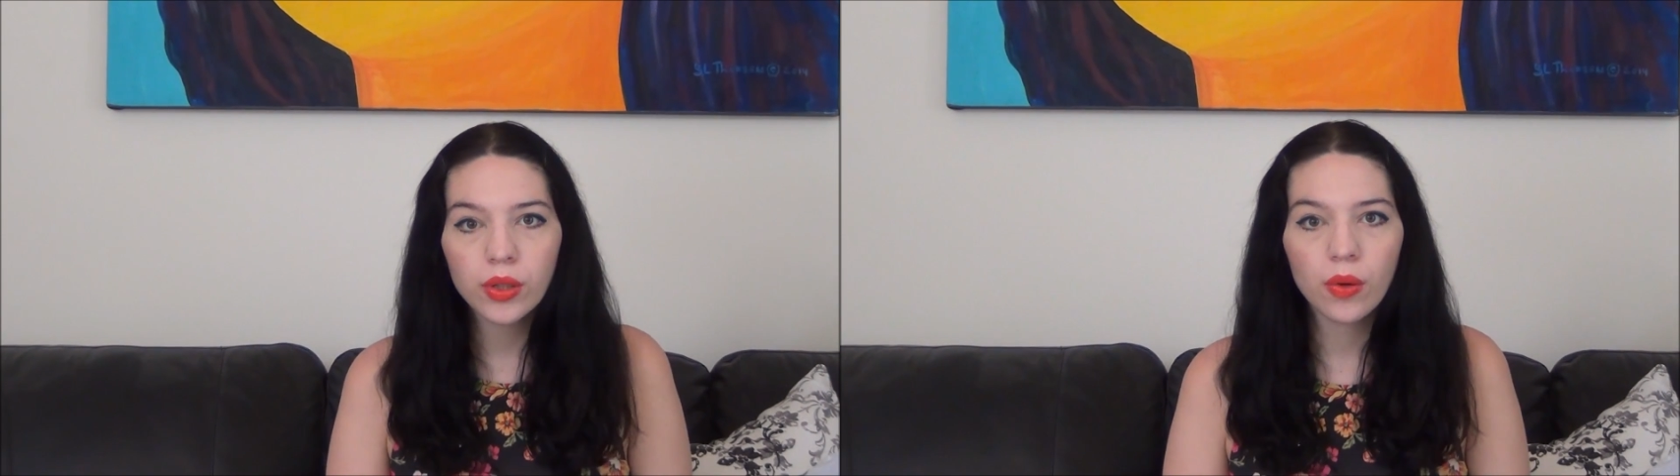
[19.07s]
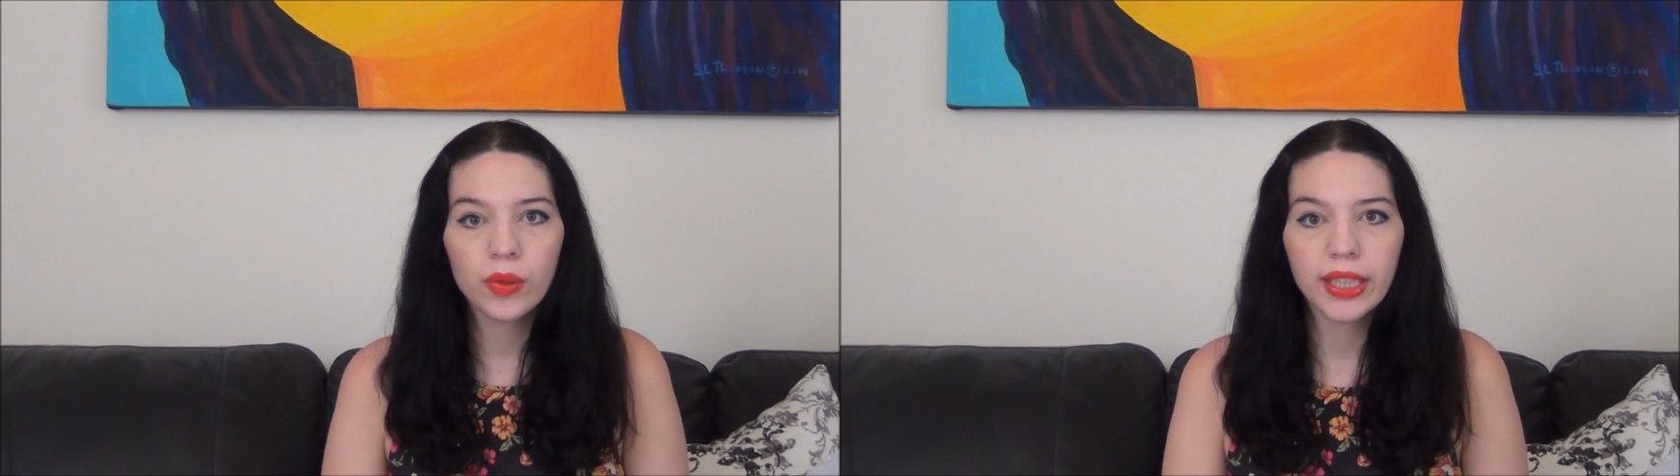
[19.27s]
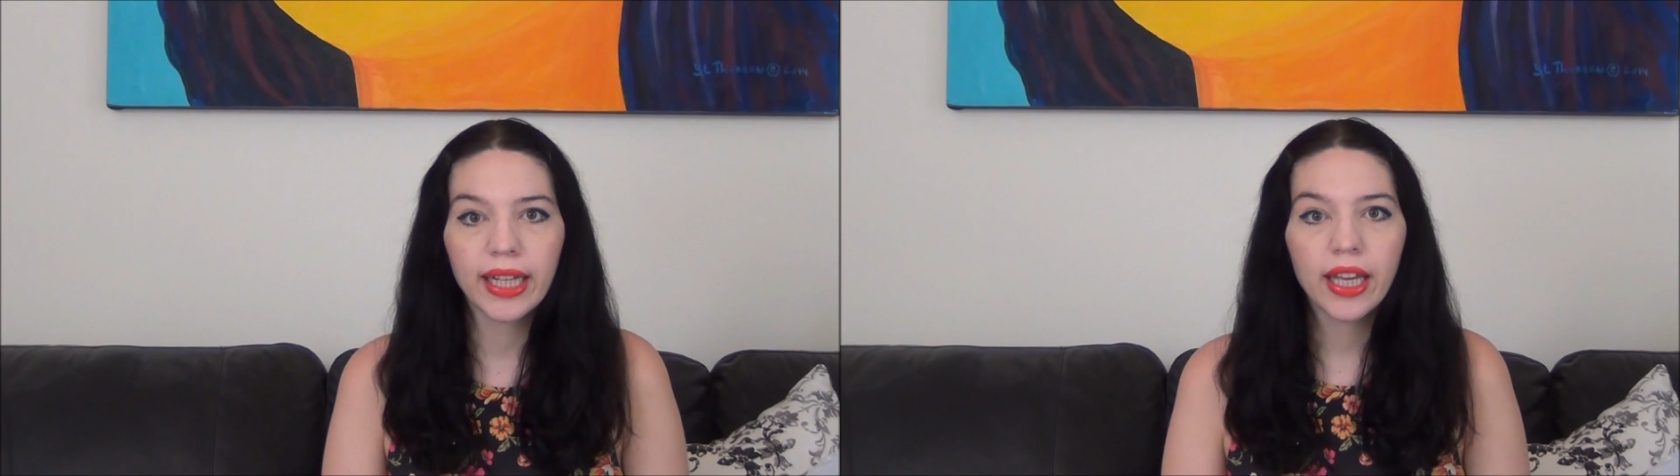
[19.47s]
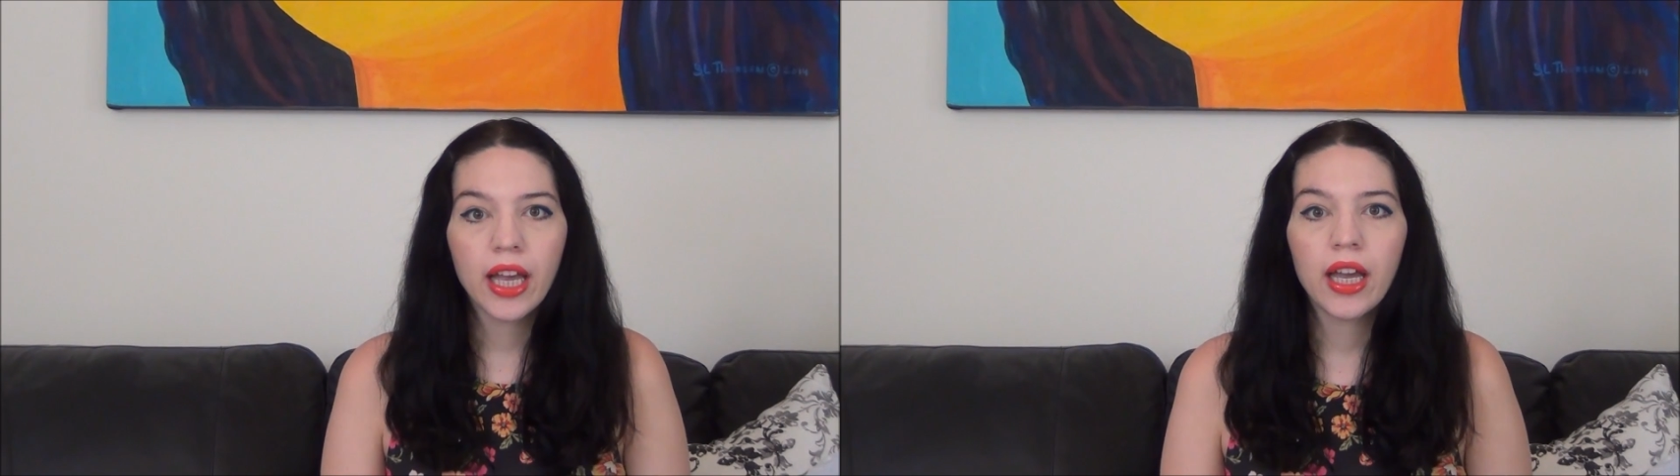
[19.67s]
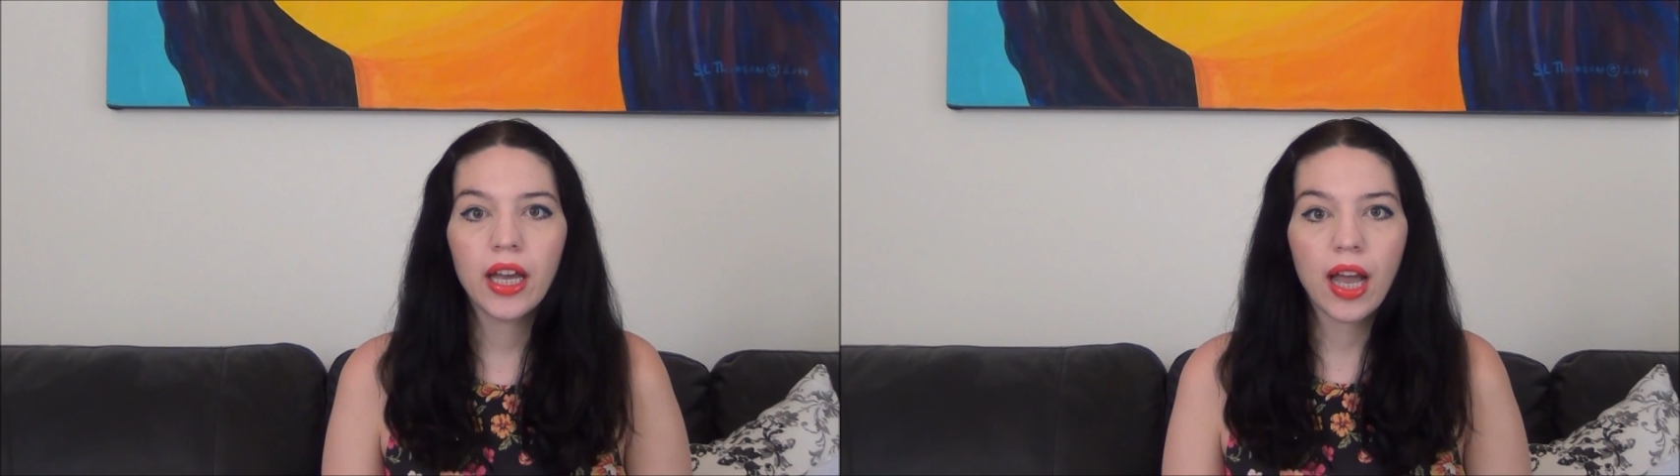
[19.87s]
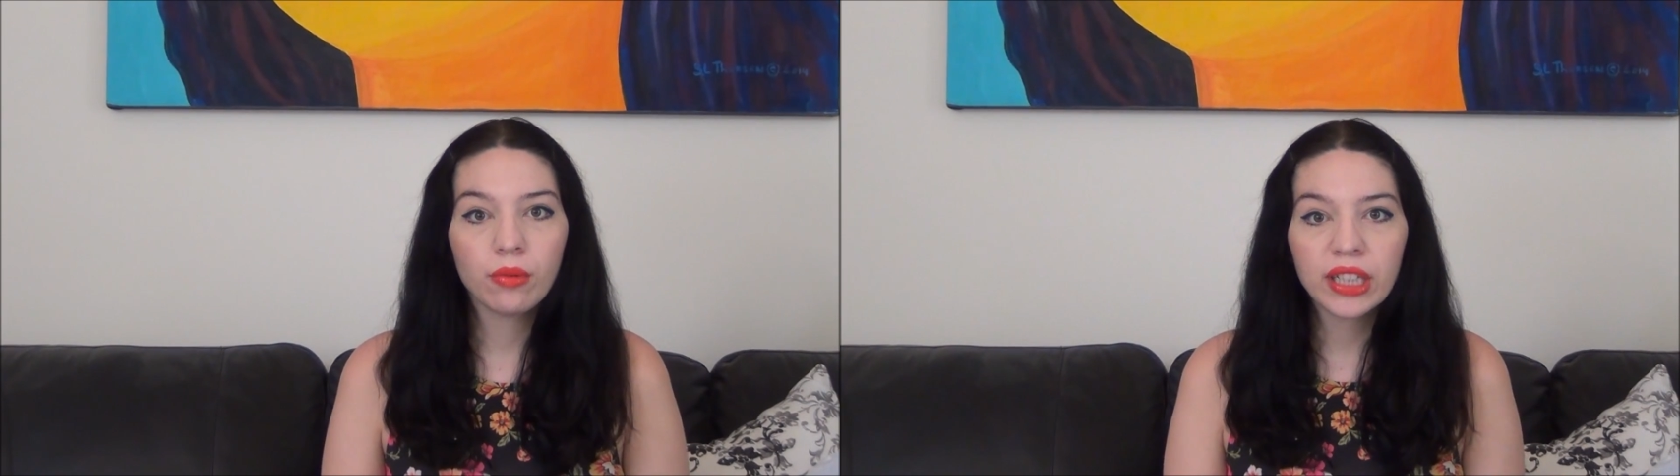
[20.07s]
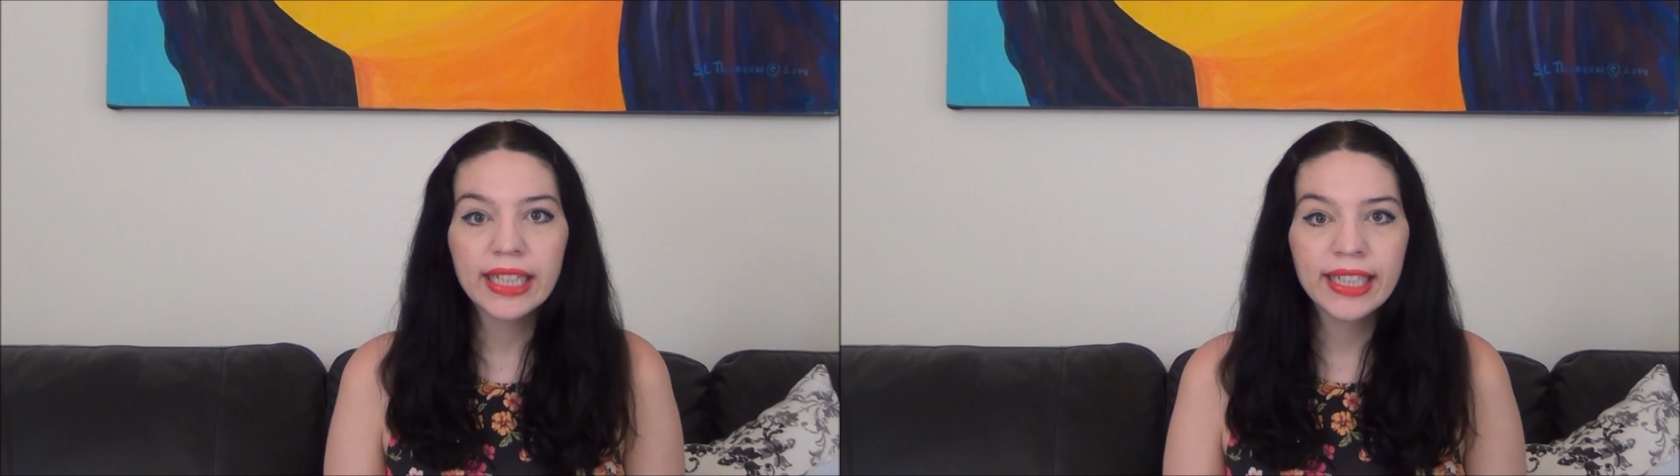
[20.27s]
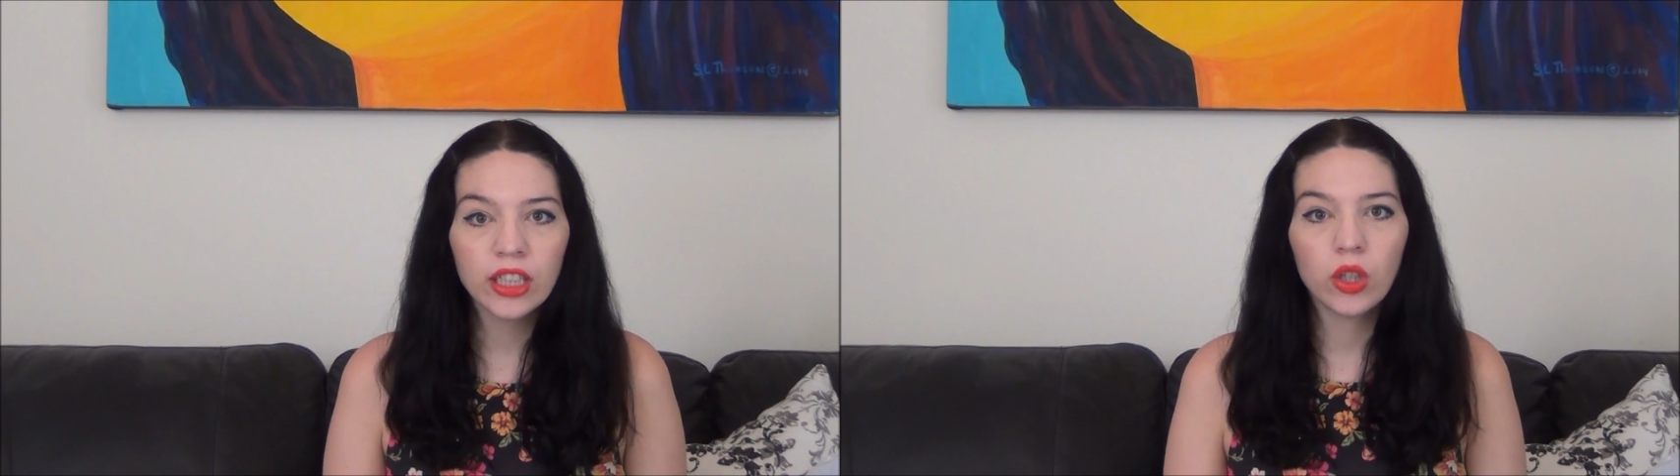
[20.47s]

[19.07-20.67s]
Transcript: So I was like, I really need to